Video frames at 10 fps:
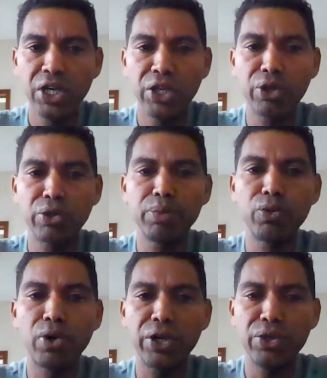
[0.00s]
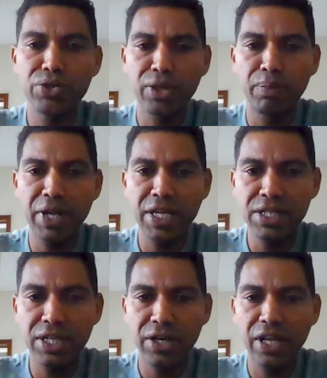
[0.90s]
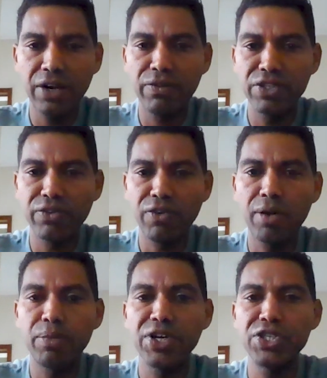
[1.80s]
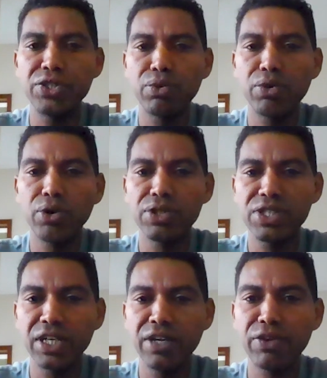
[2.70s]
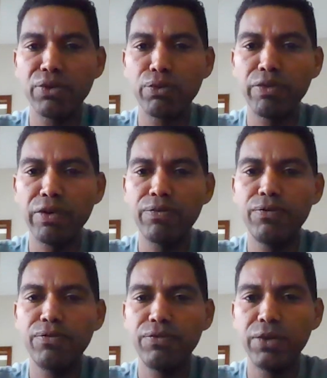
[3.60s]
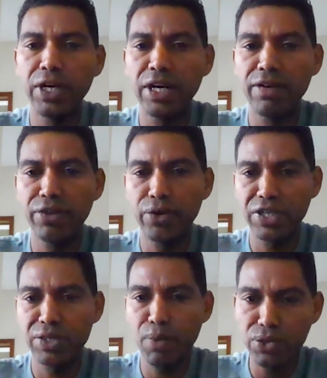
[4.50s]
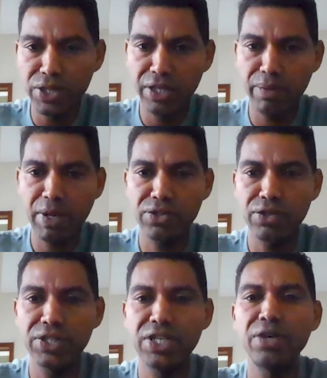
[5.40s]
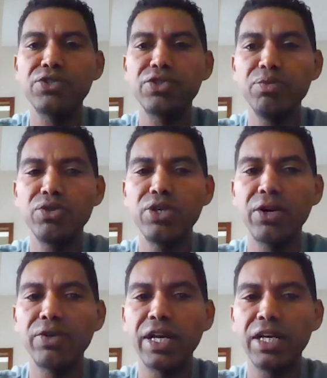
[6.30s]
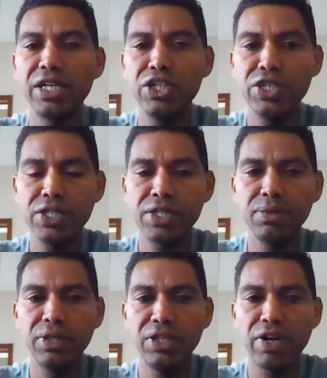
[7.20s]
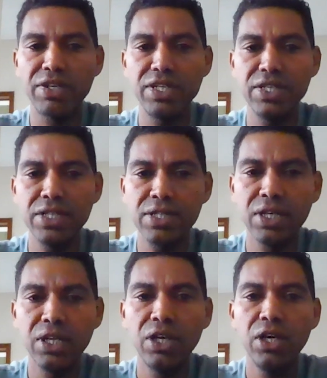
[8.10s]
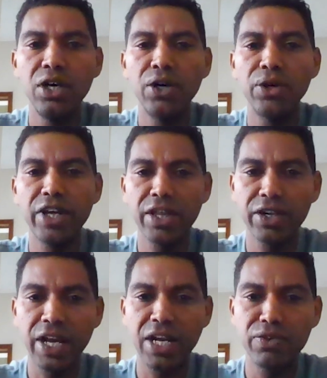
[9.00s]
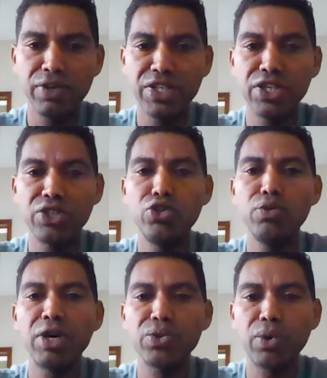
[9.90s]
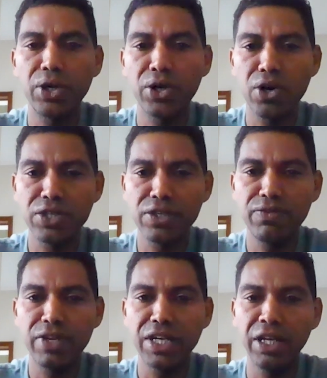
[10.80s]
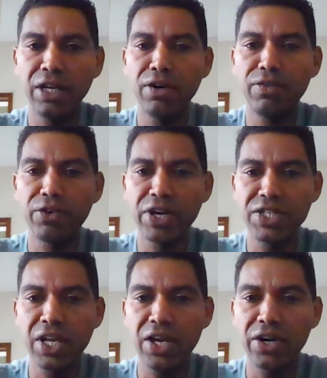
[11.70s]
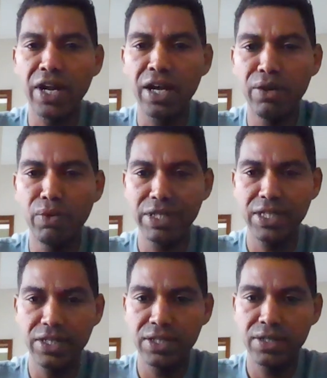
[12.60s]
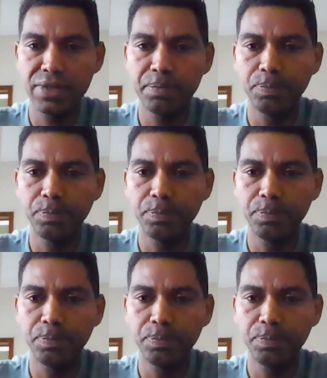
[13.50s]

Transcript: Inequitable water use complaints are that reservoir operations withhold significant river flow, exposing the pastoralists downstream to drought-like conditions in dry seasons. On the other hand, releasing too much water causes flooding of grazing area in wet seasons.